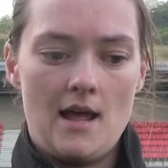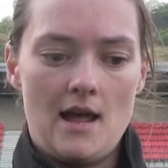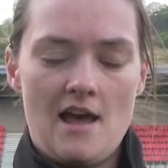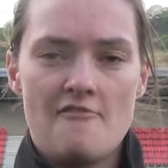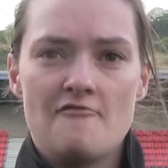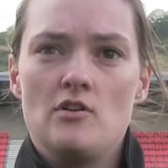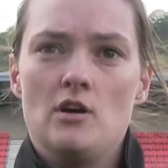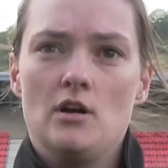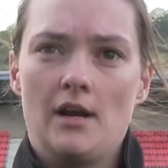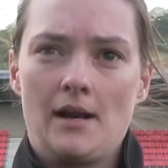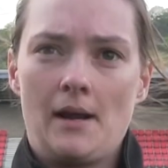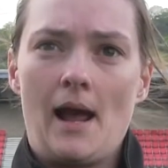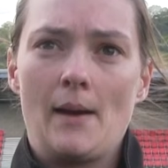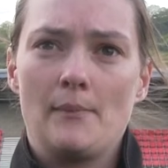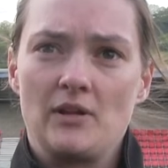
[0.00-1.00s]
effort and
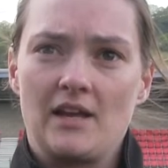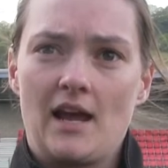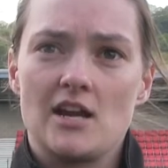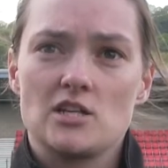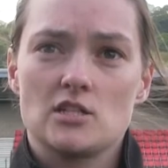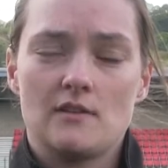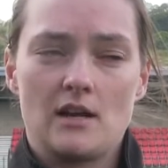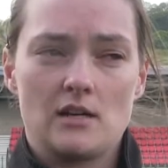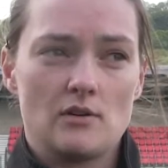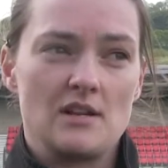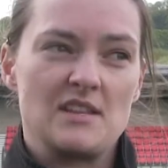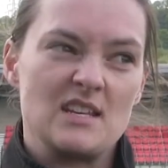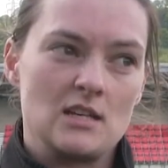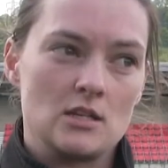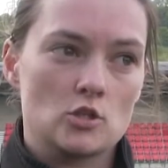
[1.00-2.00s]
application around her, and
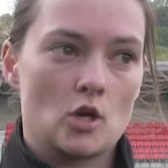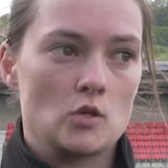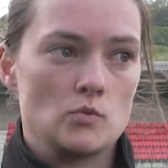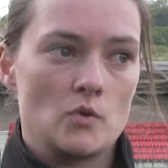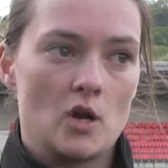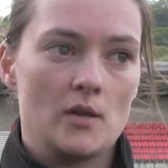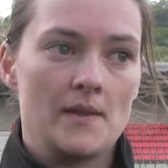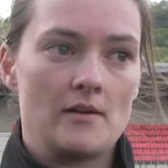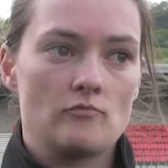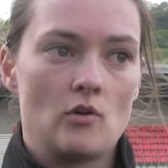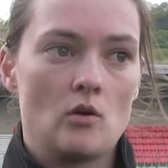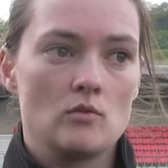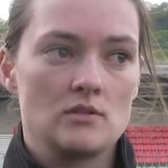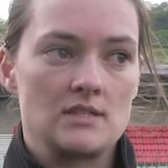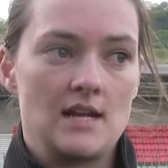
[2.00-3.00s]
I think at times we got that
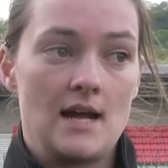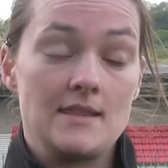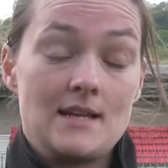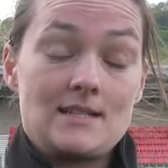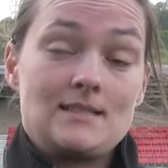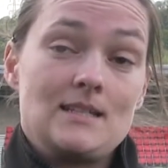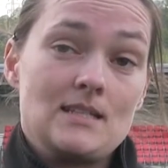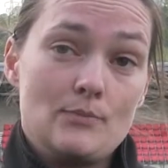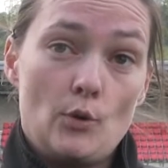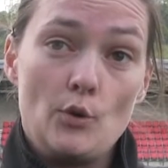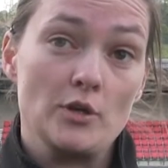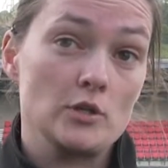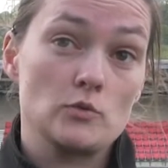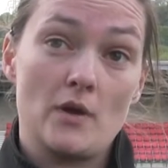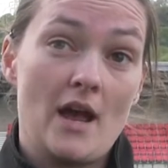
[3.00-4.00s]
wrong today, and that's
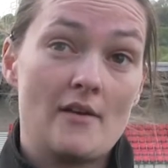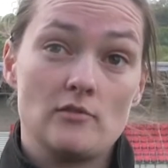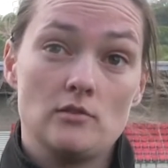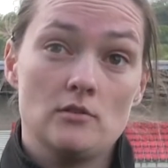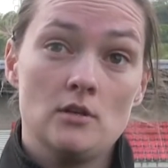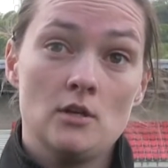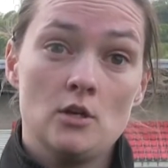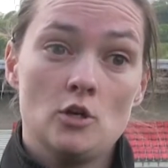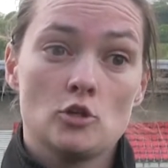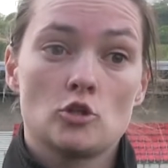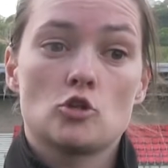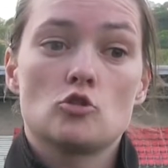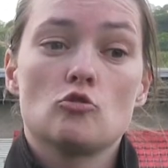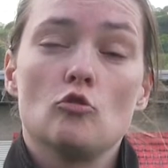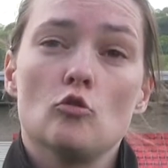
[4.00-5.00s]
disappointing because we haven't
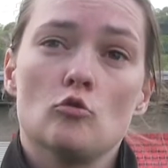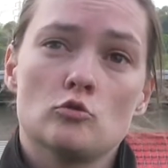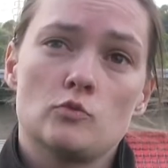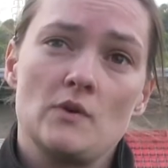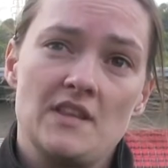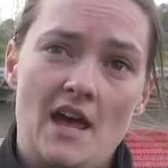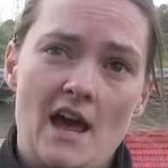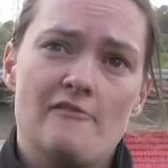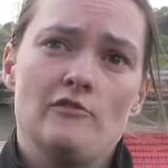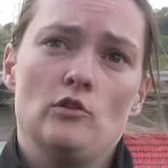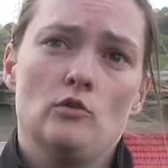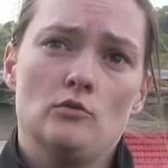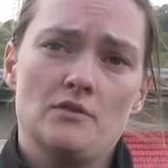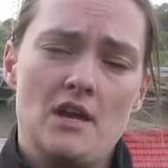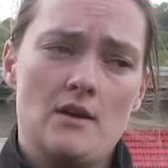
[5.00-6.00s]
struggled with effort all